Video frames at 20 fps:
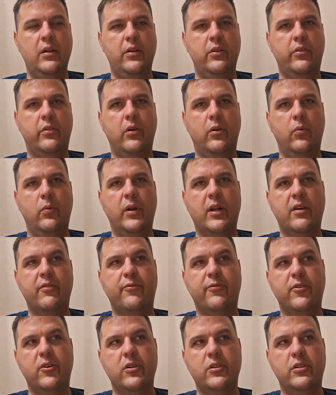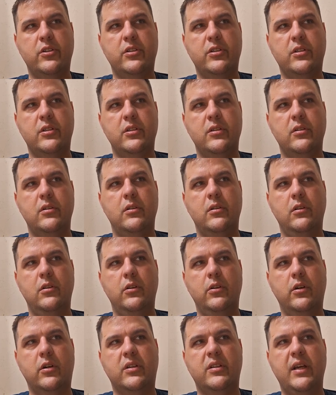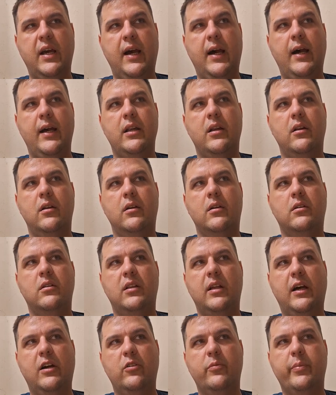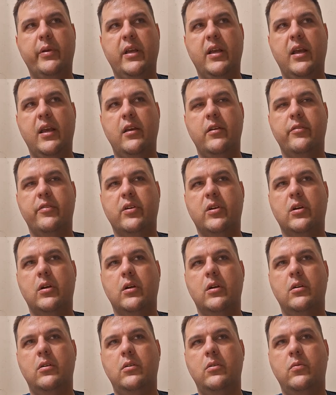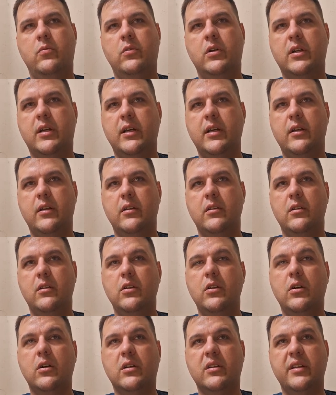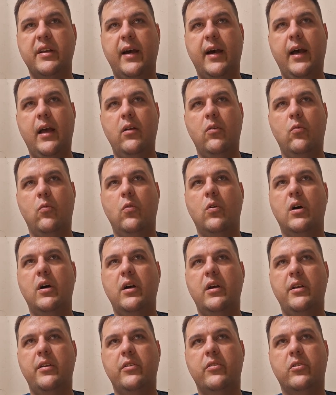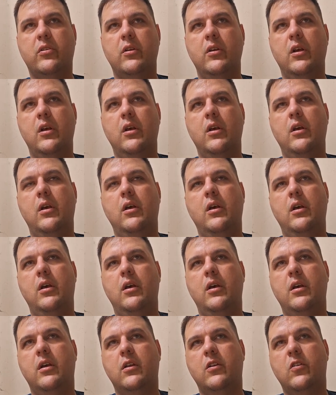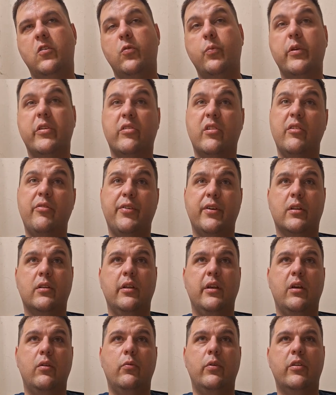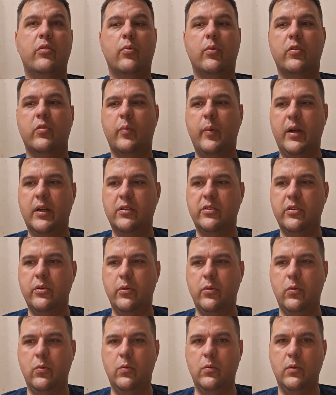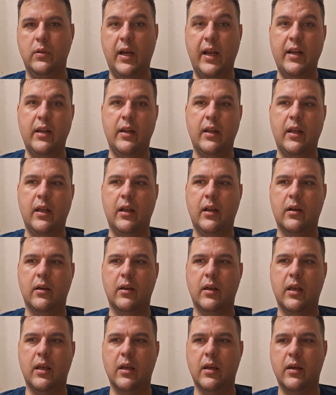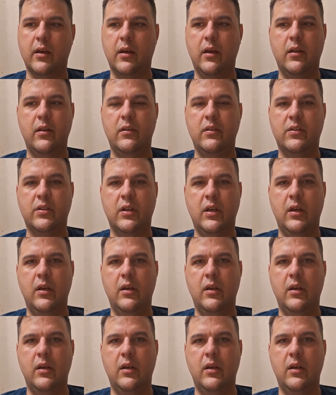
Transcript: So when I first looked at cloud behavior, what I looked at was, and specifically with respect to lightning and